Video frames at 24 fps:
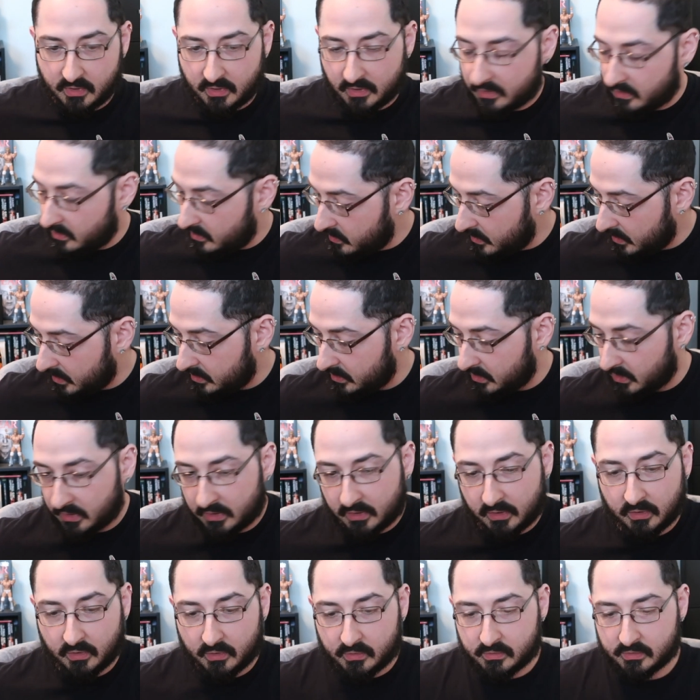and quickly
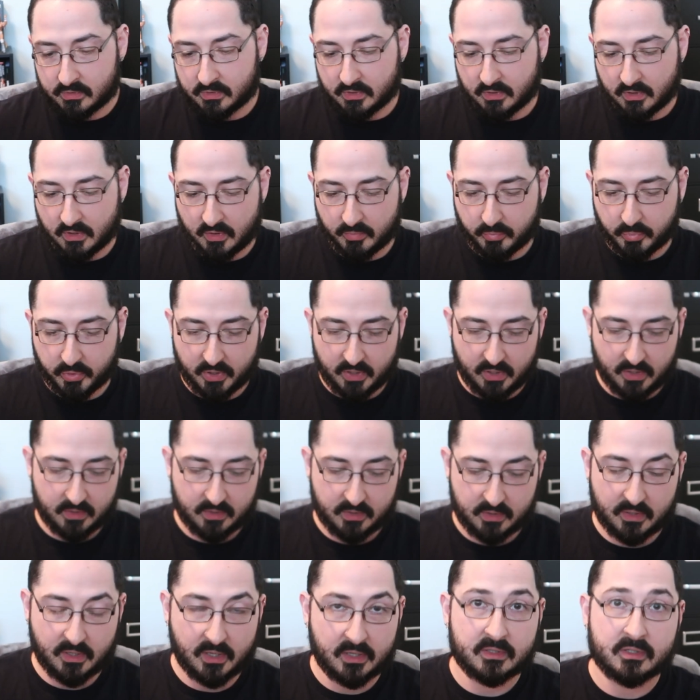closed it up, but
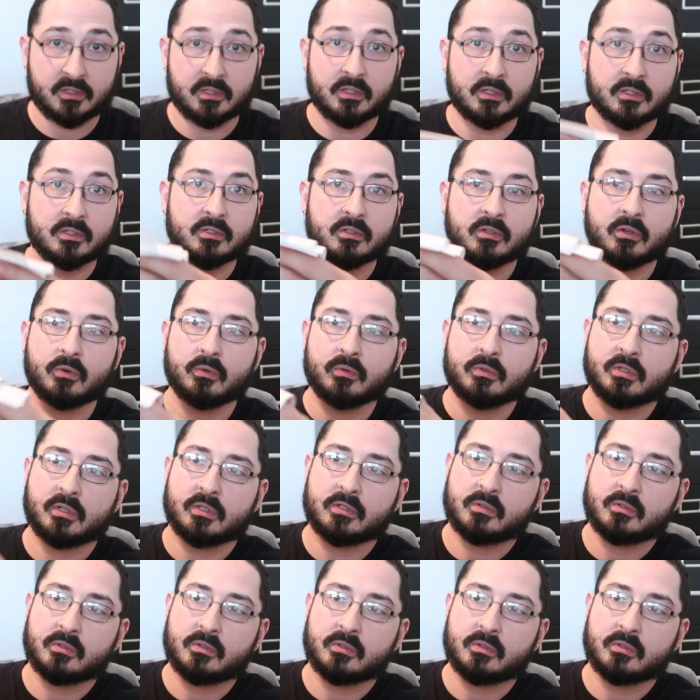did not see these notes.